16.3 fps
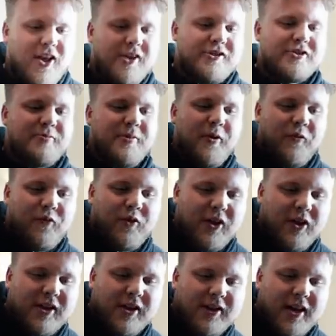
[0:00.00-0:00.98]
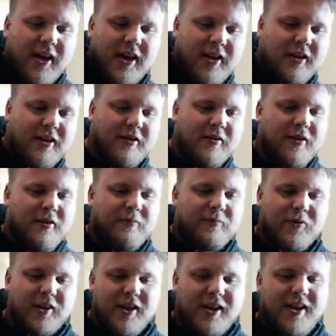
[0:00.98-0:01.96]
This is meal 3 of the
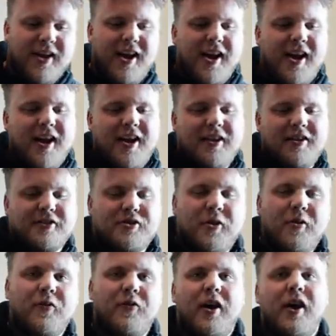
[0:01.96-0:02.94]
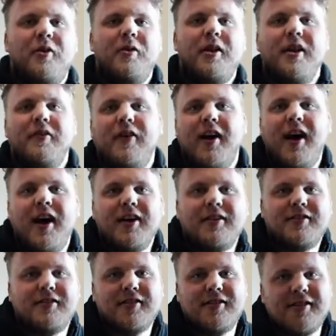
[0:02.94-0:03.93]
day. So far we have
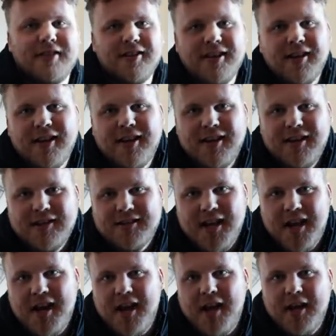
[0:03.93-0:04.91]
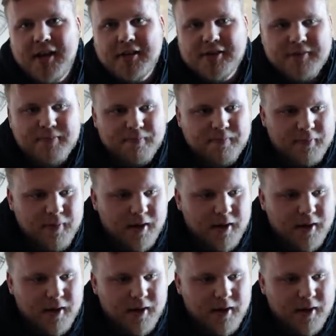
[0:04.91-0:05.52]
had 10 eggs,